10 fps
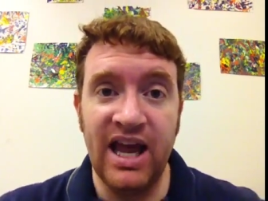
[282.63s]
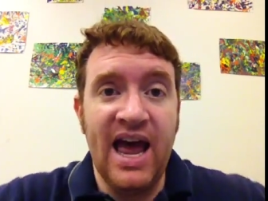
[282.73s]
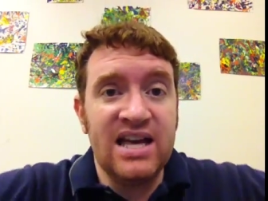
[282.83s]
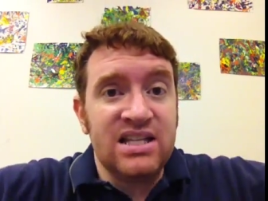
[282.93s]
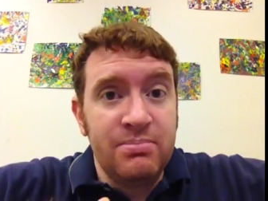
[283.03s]

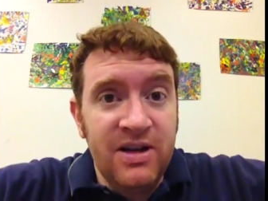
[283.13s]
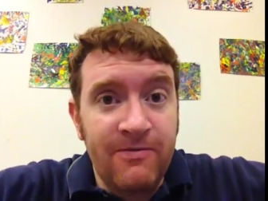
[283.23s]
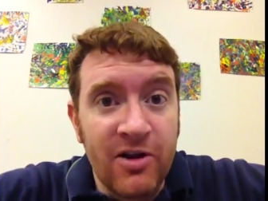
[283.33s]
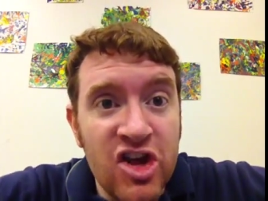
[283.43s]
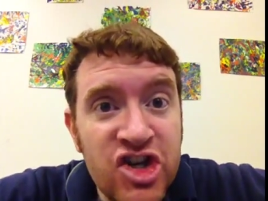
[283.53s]
It has to be
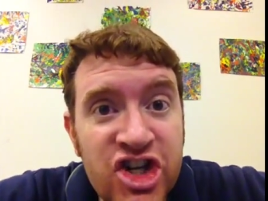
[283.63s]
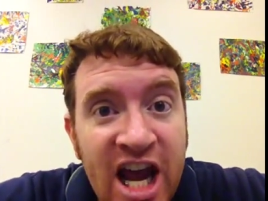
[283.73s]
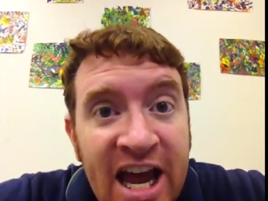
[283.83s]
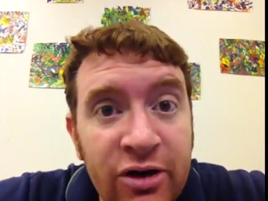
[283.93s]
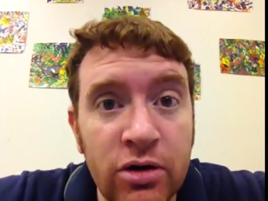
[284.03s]
for the
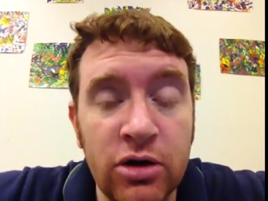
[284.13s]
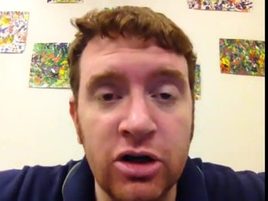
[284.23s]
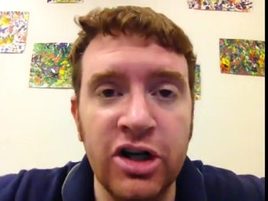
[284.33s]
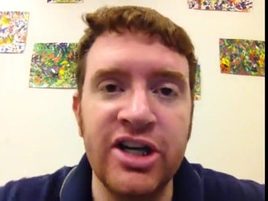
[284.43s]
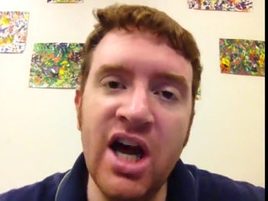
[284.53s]
general
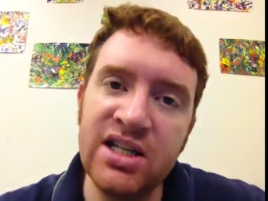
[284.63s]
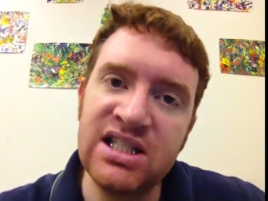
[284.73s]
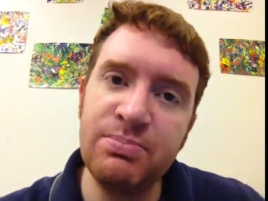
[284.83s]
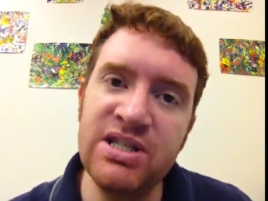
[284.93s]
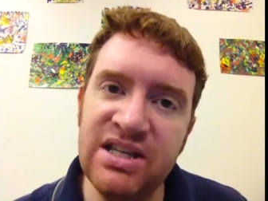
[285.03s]
good, not
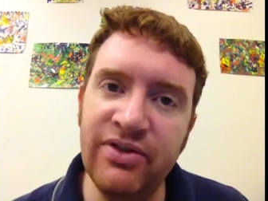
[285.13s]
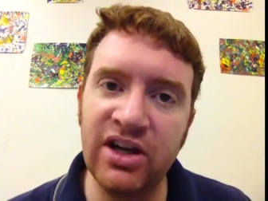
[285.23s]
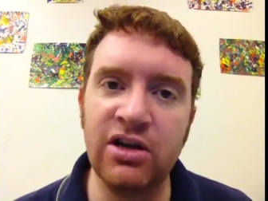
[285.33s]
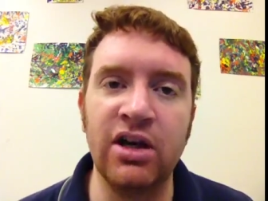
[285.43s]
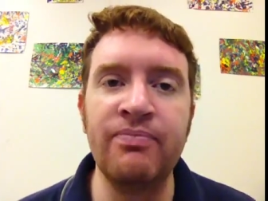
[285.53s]

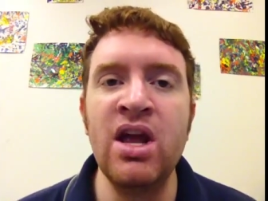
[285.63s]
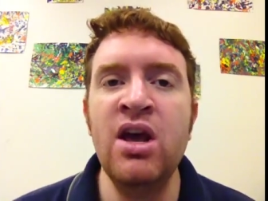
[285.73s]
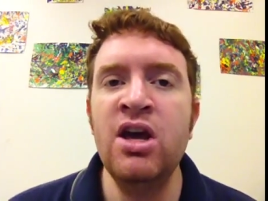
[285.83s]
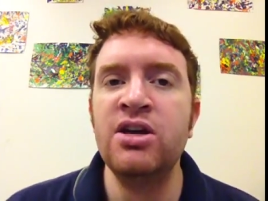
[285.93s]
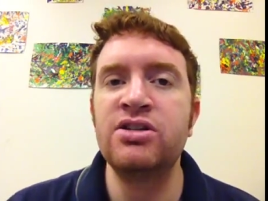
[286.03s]
specific good.
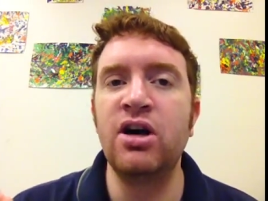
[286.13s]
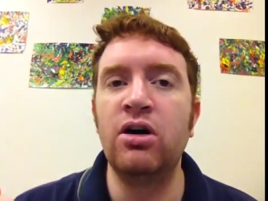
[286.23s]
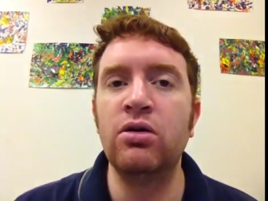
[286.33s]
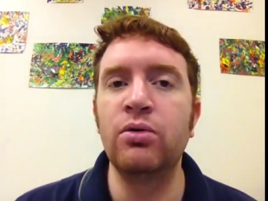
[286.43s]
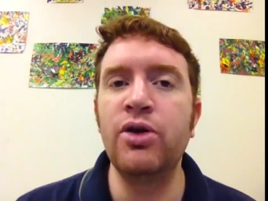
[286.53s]

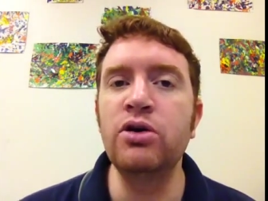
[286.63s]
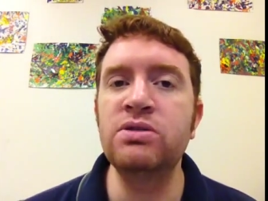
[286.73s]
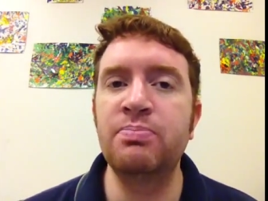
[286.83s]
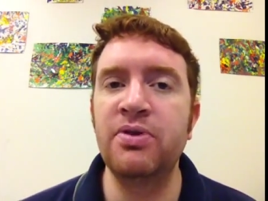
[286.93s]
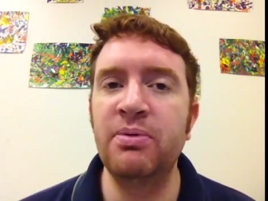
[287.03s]
So
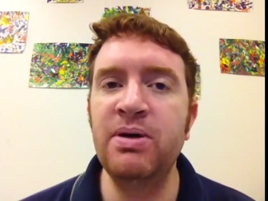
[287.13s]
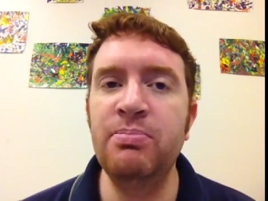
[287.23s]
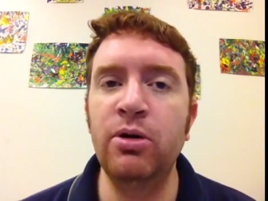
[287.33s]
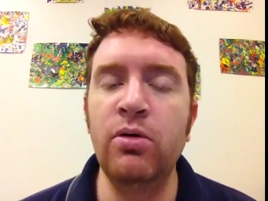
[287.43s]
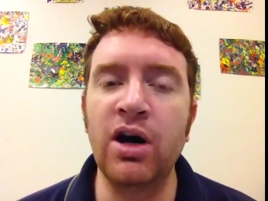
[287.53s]
the
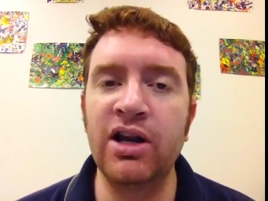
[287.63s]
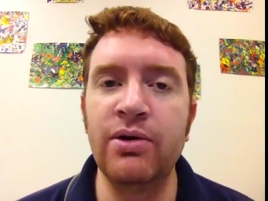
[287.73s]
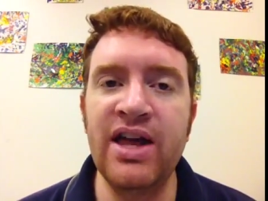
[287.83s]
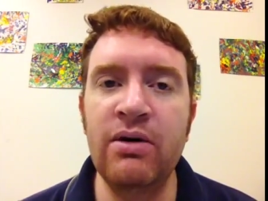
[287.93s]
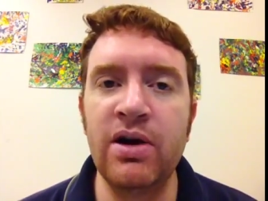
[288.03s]
people who
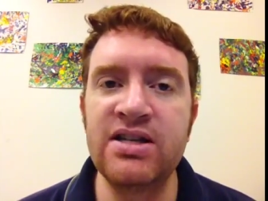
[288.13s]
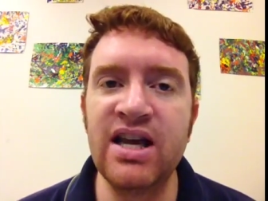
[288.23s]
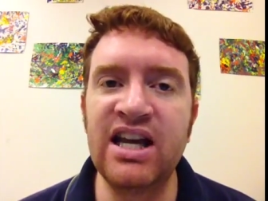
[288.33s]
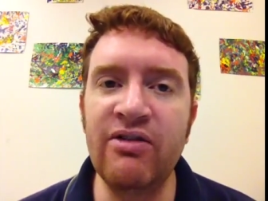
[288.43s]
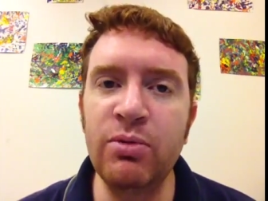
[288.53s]
argue it that way
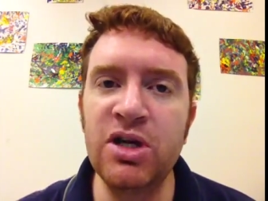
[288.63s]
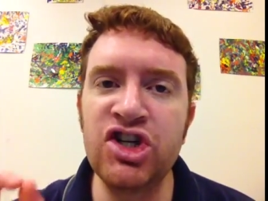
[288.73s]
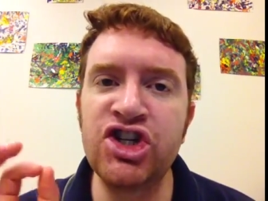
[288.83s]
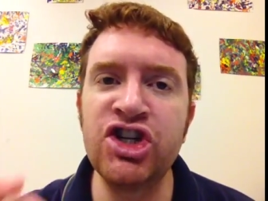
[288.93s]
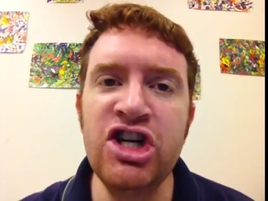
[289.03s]
say
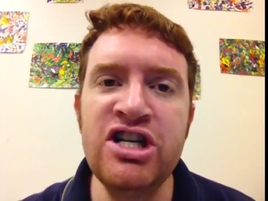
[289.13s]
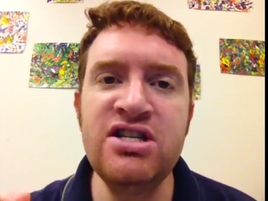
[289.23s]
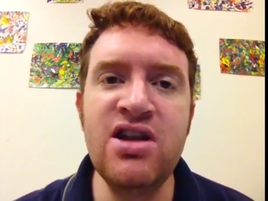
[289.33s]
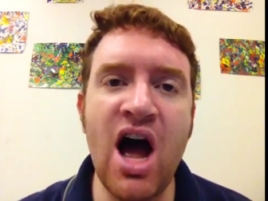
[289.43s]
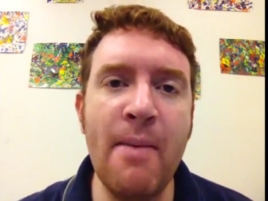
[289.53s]
government should
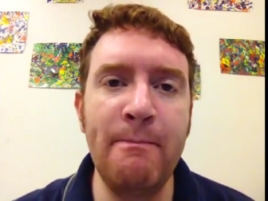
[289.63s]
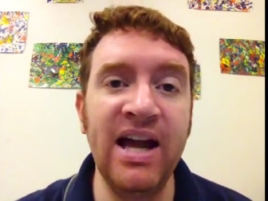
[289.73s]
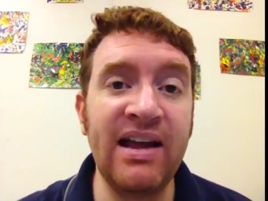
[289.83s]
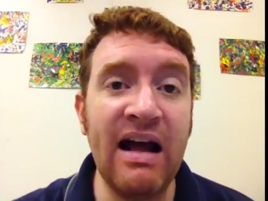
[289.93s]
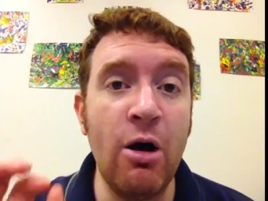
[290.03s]
not
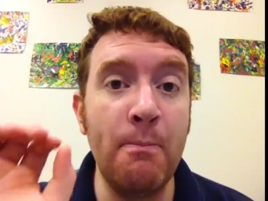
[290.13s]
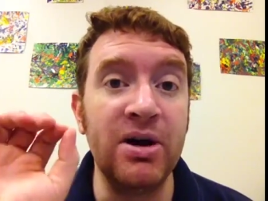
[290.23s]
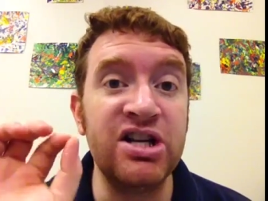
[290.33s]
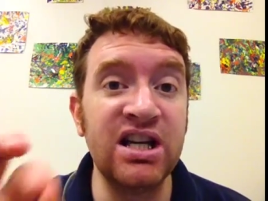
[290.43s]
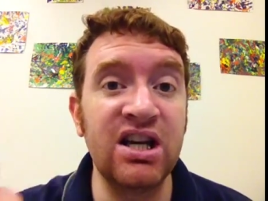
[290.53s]
pick out
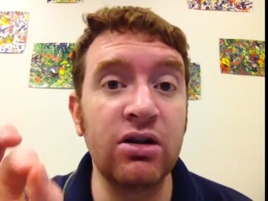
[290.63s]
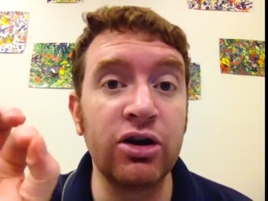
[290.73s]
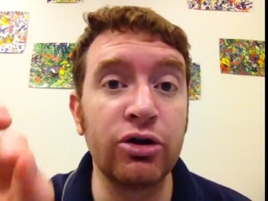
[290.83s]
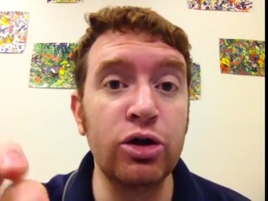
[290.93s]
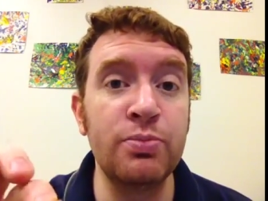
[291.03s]

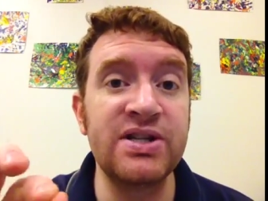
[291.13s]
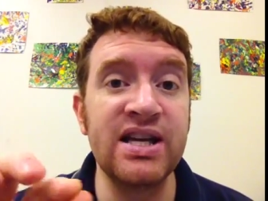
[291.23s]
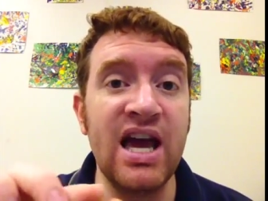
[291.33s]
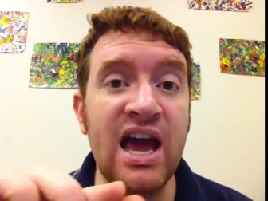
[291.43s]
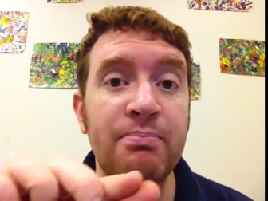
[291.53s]
particular
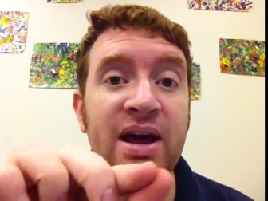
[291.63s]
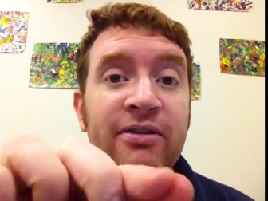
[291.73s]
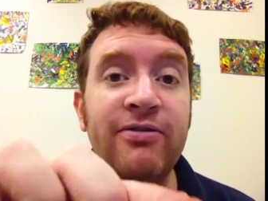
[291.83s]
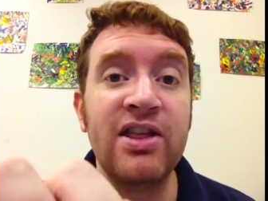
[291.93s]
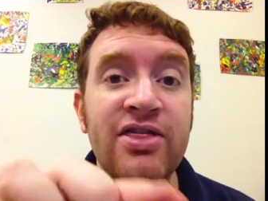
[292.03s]
groups and
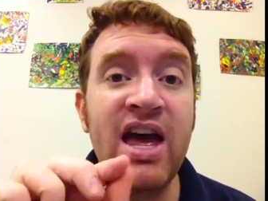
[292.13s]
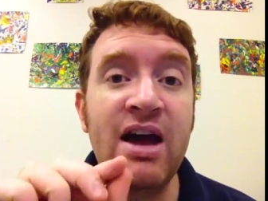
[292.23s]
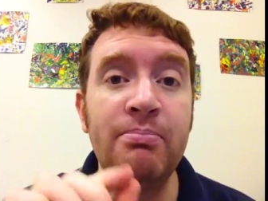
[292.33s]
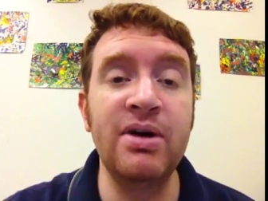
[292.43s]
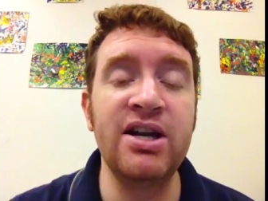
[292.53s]
benefit
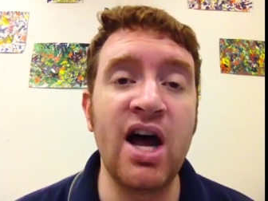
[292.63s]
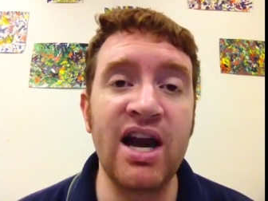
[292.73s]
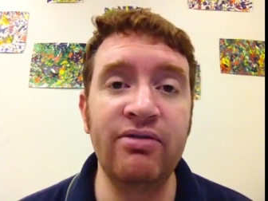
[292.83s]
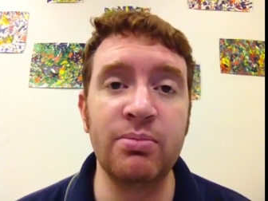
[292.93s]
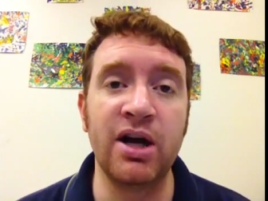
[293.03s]
them, but
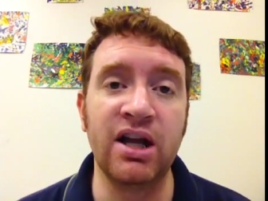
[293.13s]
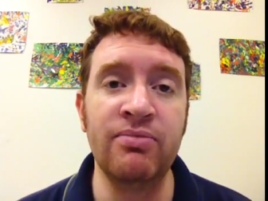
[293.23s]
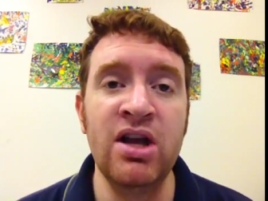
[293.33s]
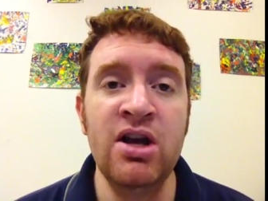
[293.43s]
not everybody.